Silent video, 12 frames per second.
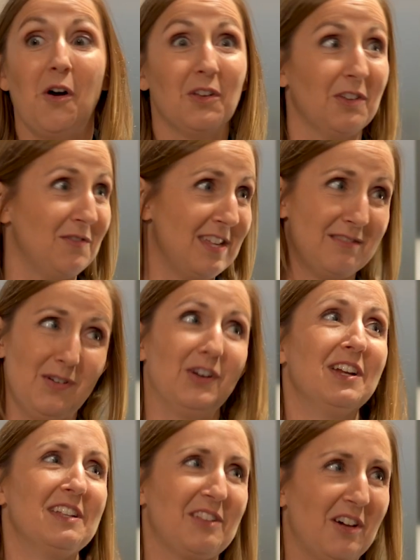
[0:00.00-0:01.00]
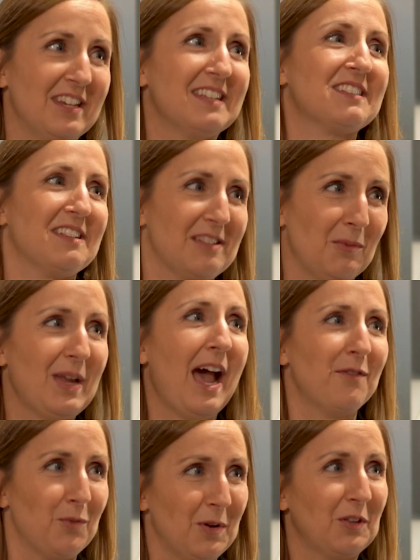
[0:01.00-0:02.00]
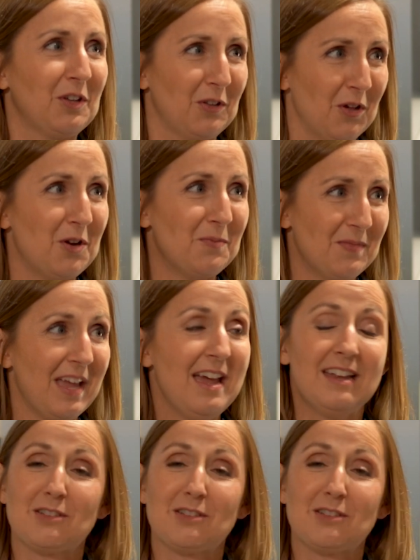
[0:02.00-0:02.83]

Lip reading: all of these various audiences that we have around the globe.